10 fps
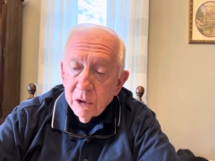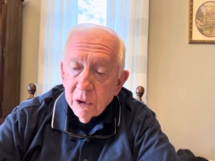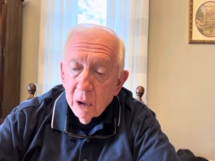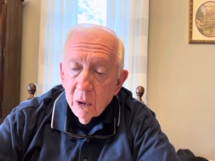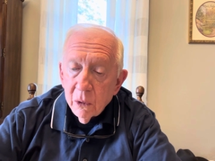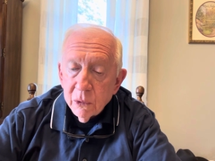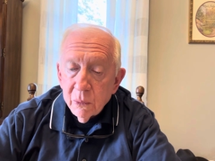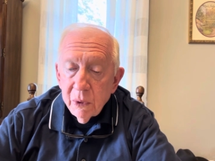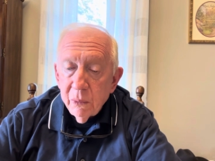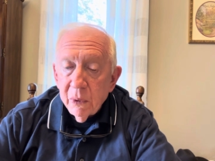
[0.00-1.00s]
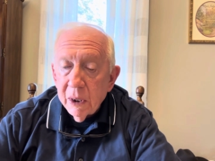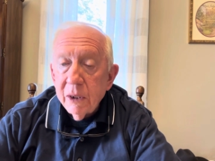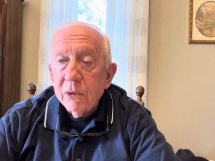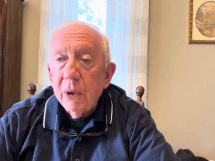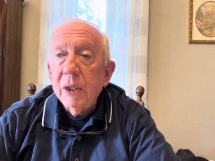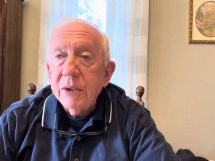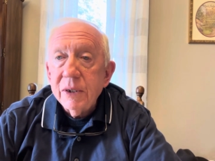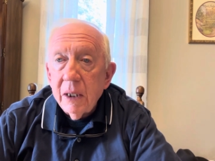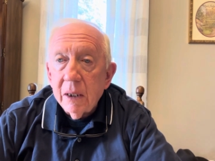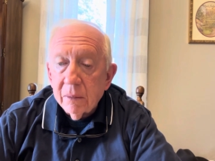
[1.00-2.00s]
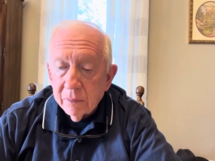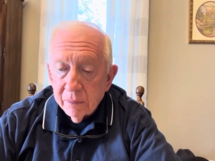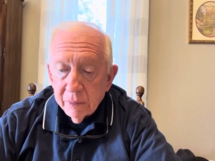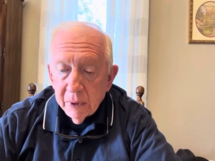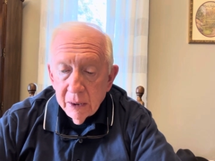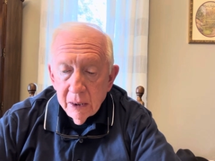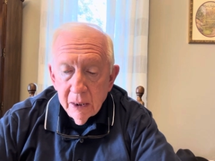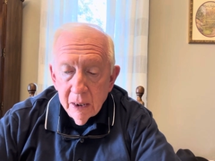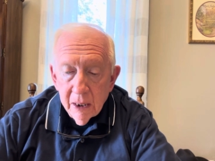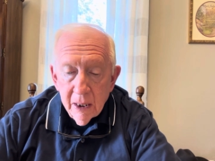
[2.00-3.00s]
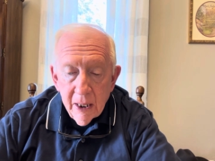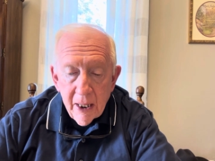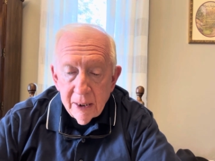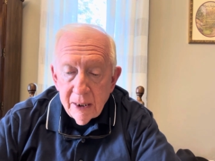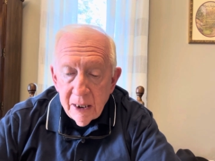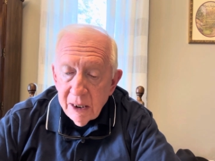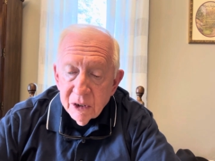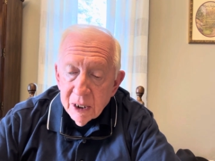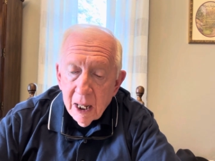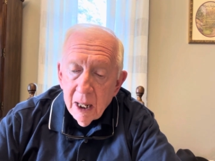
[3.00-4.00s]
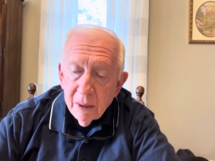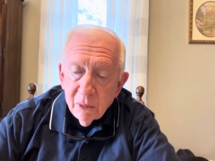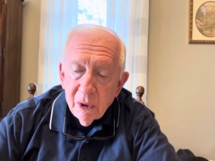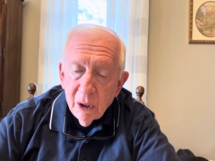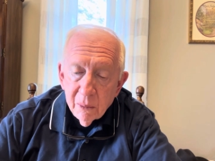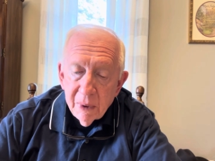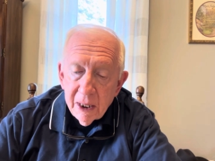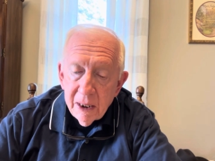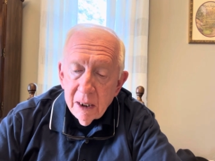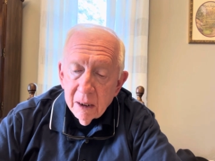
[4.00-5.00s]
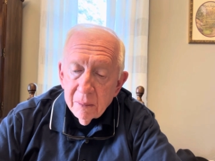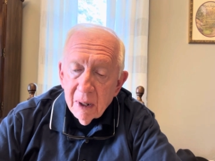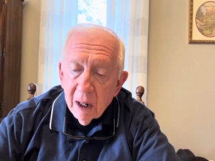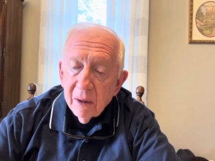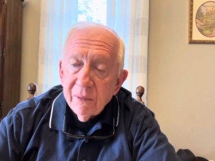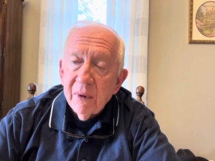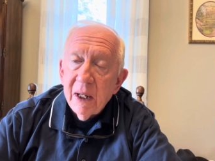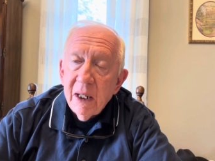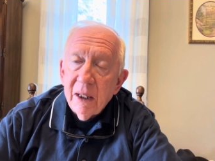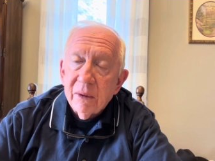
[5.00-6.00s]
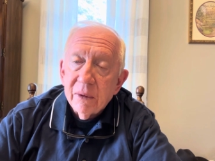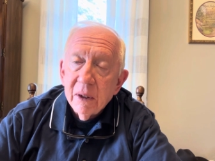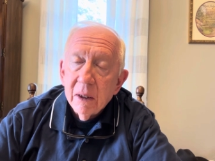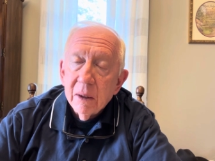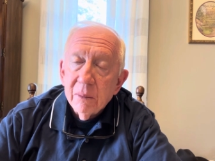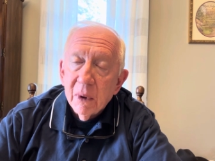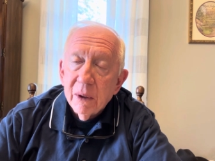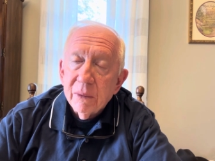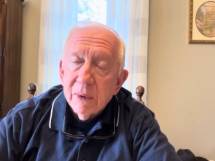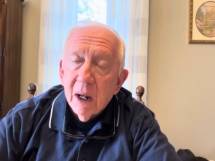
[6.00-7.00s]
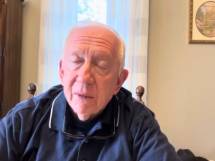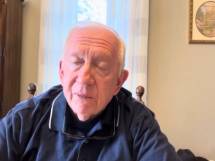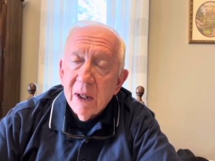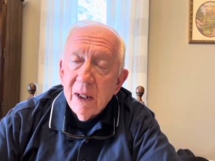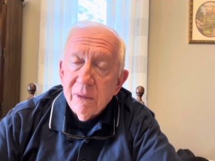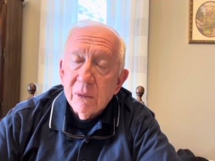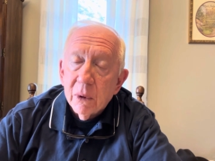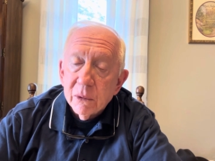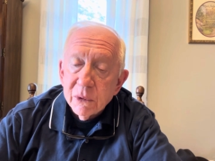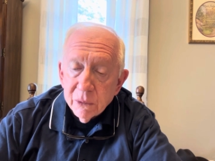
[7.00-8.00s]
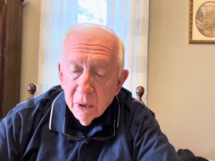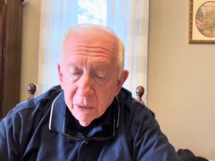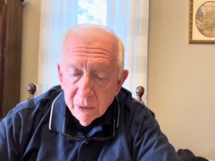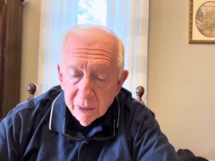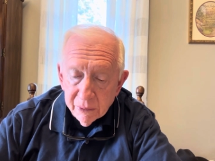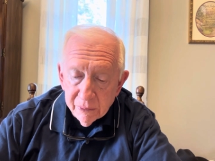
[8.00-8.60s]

shows we really trust Him. And each time we obey Him, our faith, brethren, our faith grows stronger.